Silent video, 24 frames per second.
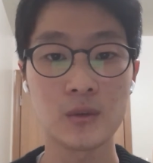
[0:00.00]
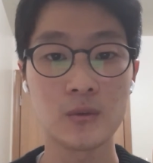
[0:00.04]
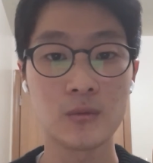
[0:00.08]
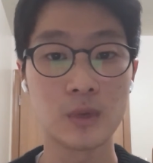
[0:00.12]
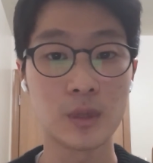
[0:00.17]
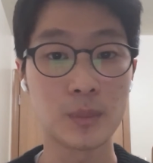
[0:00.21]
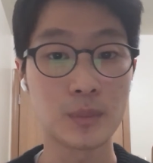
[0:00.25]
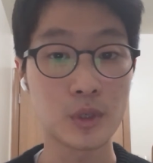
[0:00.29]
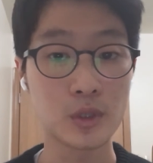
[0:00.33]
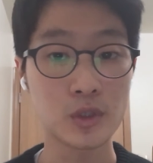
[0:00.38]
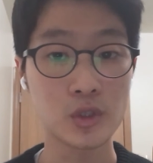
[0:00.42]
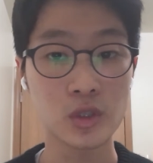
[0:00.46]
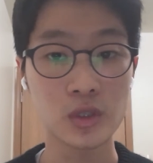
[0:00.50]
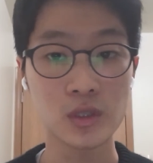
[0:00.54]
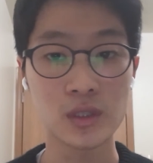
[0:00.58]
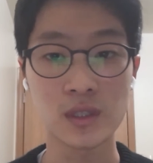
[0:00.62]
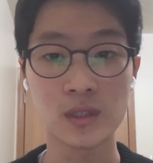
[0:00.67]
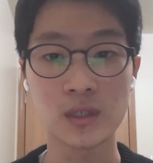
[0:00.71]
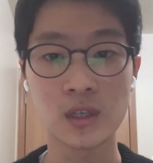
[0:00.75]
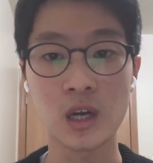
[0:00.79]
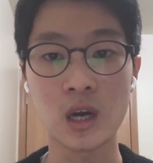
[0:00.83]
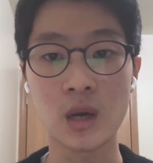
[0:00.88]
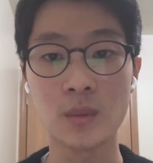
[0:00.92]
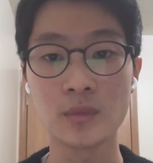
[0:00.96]
We purchased
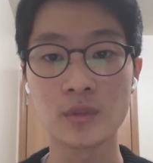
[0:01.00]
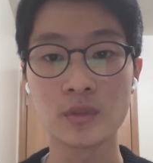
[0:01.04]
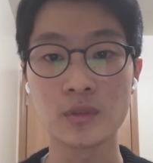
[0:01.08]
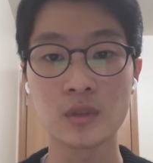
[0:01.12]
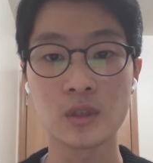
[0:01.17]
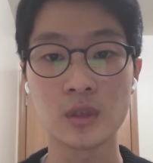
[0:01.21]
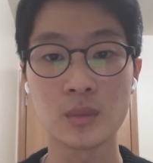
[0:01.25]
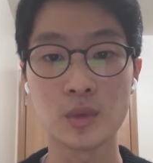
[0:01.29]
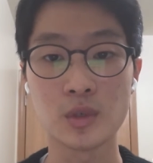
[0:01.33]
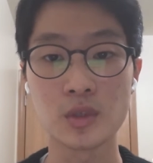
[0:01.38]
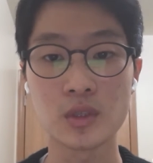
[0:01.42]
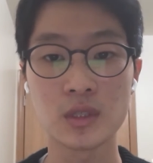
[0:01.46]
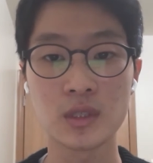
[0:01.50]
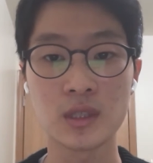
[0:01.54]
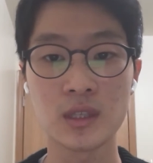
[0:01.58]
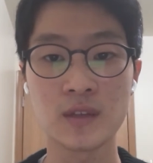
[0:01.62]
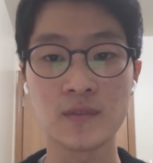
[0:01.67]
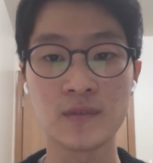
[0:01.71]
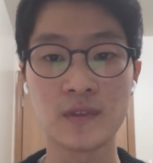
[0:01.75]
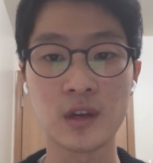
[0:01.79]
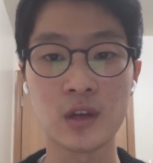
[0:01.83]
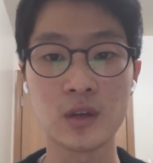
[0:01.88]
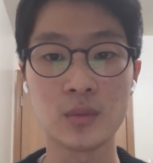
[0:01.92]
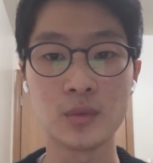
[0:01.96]
a commercially
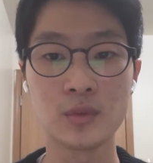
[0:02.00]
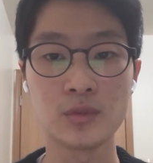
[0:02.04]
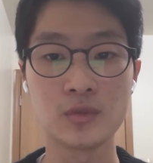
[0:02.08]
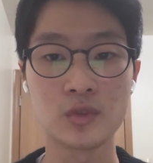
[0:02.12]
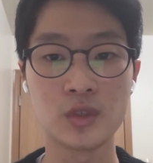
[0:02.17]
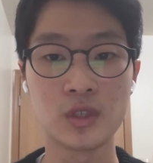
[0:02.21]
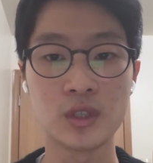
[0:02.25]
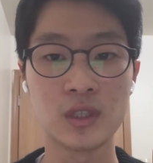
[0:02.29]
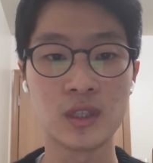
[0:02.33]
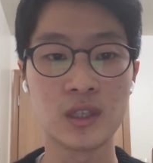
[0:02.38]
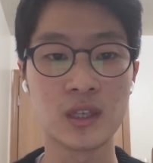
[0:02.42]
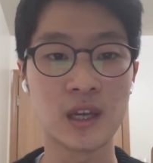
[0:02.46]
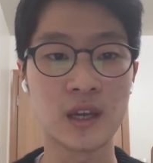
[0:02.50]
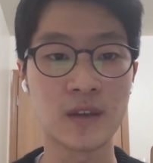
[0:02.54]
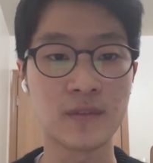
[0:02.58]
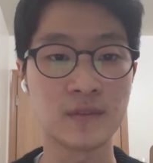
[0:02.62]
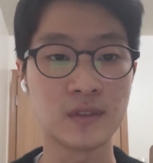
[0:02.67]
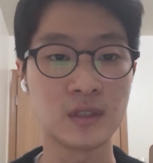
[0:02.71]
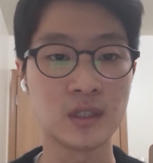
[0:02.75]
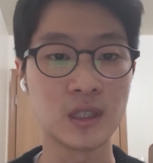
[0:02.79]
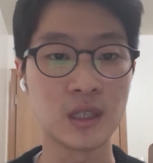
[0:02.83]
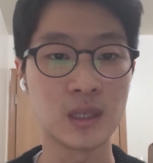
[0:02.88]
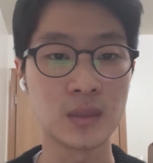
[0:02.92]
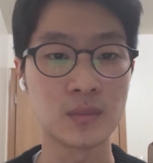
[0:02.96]
available 3D
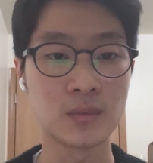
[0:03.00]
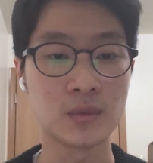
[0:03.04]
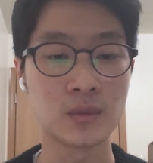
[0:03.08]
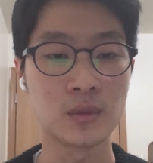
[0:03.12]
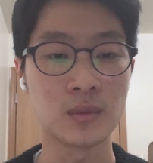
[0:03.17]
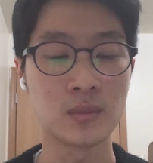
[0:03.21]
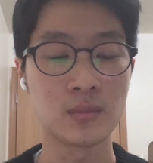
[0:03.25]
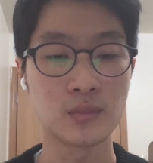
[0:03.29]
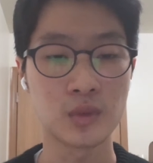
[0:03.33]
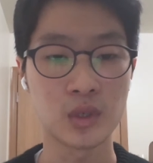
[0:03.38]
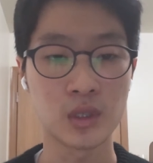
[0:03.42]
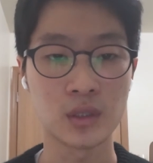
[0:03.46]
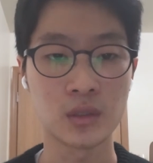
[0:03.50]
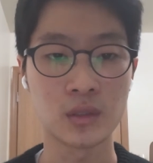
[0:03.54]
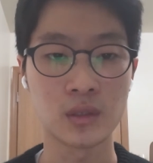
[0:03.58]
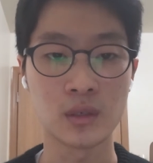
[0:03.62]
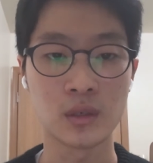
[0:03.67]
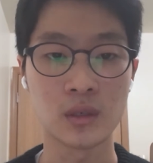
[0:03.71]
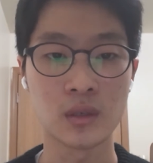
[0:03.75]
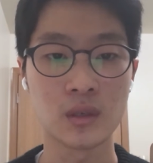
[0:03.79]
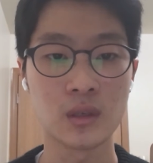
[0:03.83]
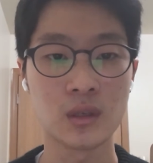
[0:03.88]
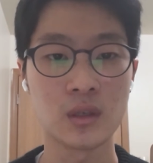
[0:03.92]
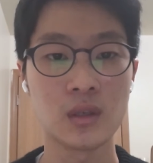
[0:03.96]
FDM
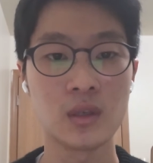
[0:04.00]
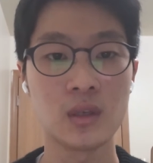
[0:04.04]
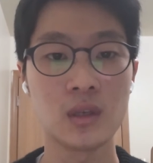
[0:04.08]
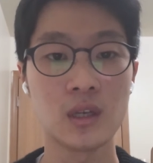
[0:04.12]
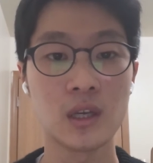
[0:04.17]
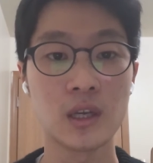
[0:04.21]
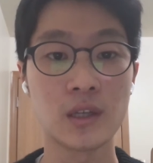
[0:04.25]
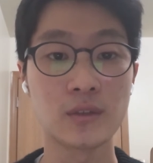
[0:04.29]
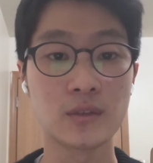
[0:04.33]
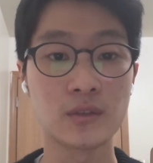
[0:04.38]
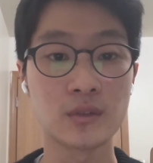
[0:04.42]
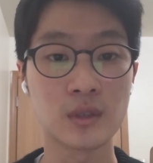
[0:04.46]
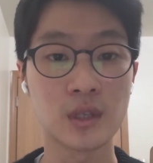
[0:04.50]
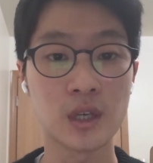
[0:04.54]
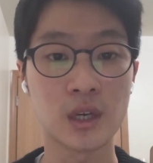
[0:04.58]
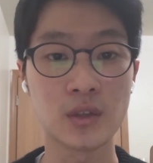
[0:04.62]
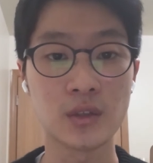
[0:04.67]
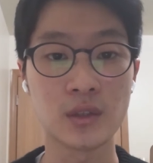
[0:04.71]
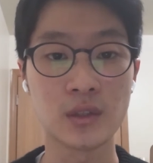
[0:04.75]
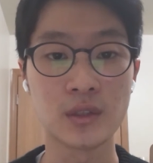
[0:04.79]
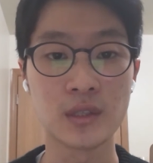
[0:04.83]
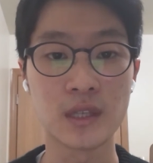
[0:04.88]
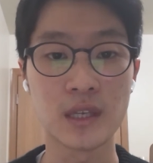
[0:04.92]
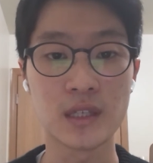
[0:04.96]
printer and took
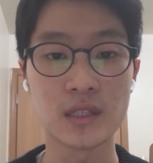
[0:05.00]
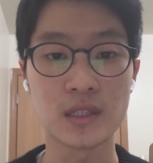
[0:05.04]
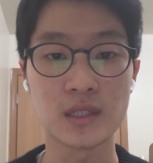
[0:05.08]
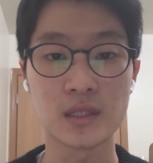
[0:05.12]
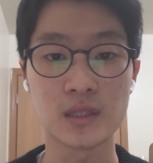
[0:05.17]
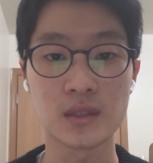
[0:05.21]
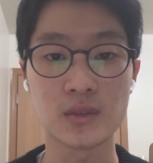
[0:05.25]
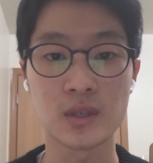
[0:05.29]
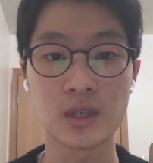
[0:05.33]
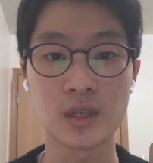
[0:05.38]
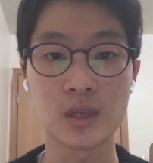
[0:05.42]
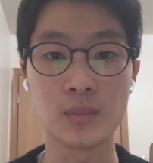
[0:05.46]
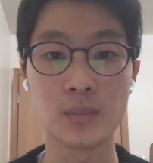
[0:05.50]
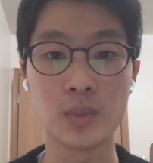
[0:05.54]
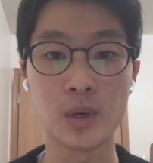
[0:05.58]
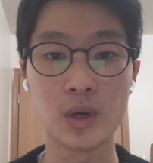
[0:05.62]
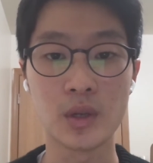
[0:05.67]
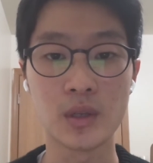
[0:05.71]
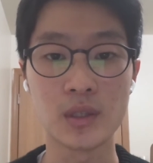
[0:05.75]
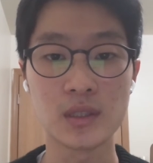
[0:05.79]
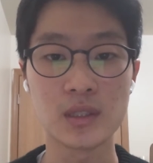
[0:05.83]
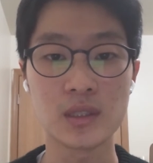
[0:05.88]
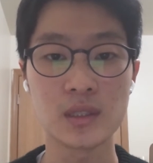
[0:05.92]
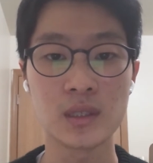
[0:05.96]
out unnecessary
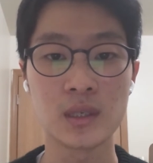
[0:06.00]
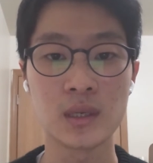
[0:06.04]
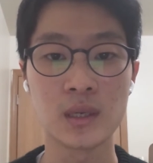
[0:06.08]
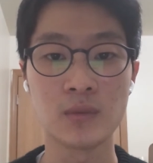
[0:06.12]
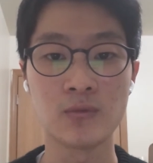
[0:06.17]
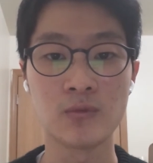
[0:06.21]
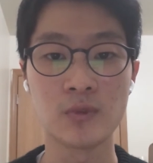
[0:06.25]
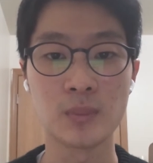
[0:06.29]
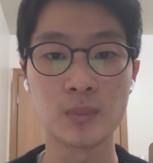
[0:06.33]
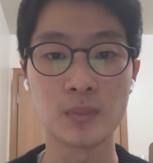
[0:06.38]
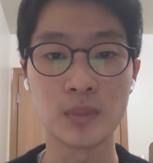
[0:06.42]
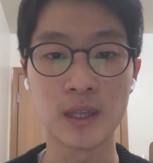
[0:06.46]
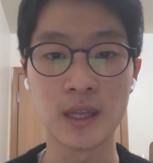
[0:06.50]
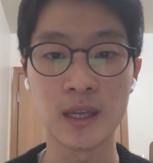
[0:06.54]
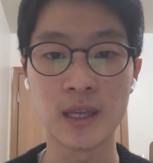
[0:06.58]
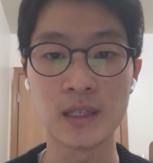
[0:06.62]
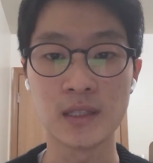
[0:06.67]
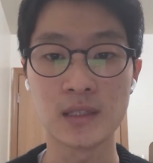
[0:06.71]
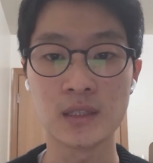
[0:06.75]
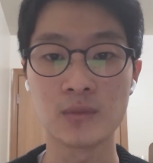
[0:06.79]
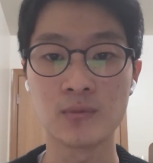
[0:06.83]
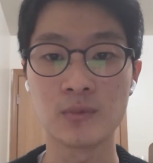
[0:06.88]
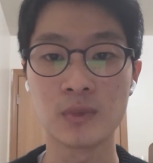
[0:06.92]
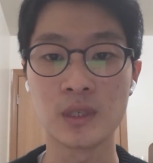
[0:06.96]
components and
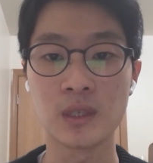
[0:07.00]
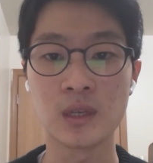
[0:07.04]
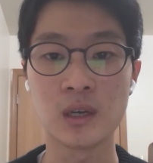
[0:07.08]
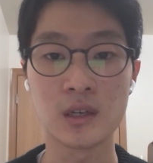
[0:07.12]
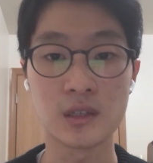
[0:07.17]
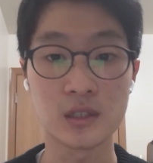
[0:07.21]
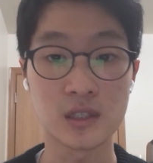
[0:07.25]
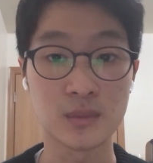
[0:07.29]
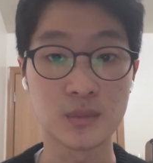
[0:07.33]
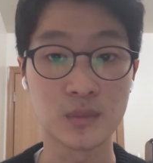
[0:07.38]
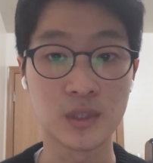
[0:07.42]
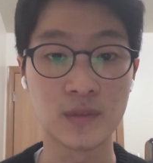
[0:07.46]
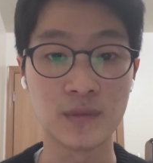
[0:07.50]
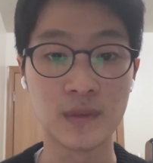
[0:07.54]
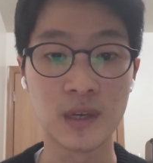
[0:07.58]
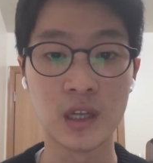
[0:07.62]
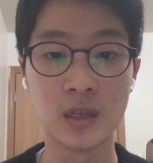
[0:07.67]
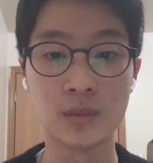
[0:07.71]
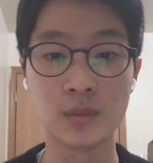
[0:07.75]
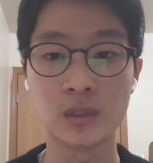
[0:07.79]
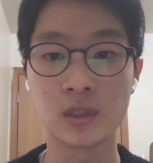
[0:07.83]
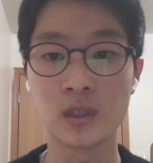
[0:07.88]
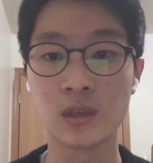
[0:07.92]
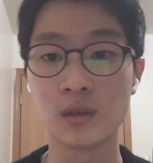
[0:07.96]
replaced with custom
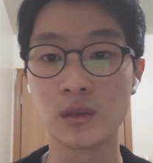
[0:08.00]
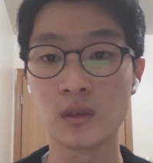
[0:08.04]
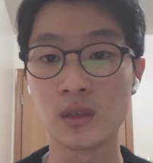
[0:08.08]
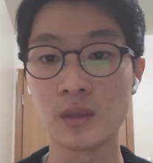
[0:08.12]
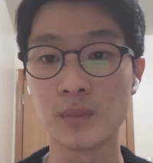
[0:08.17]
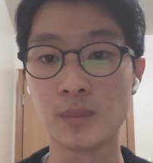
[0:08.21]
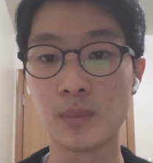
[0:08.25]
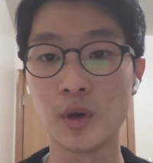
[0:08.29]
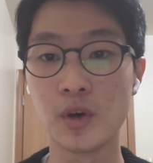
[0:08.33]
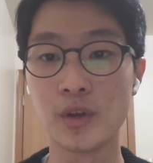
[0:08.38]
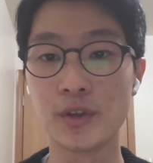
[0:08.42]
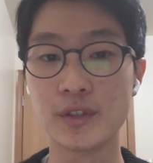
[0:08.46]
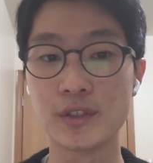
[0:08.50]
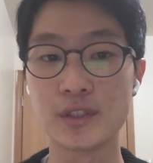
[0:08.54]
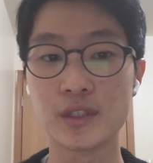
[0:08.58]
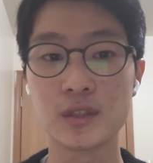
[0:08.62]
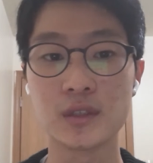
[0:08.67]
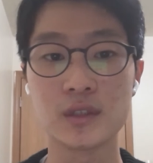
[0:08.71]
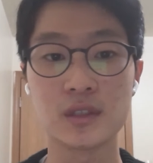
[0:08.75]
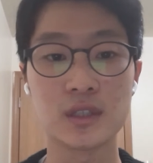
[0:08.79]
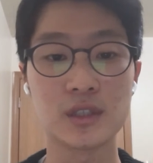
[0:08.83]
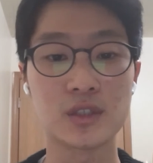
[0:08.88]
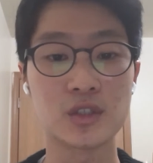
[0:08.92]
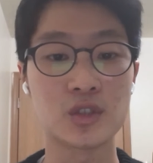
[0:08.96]
developed components,
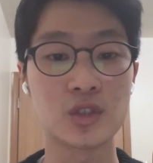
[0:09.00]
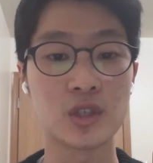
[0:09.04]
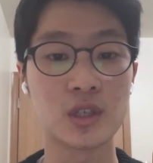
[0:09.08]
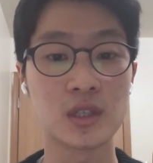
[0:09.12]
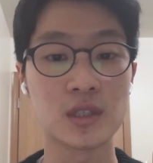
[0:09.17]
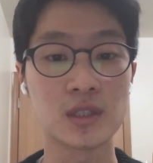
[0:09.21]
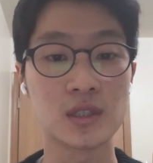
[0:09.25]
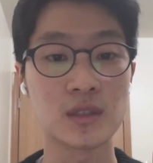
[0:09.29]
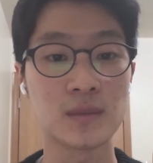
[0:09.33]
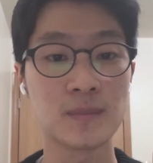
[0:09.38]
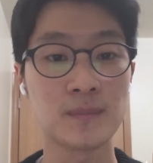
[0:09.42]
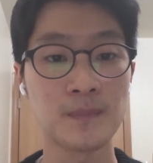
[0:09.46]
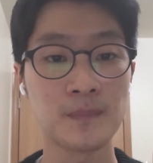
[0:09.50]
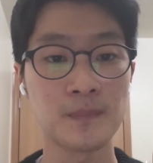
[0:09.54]
such as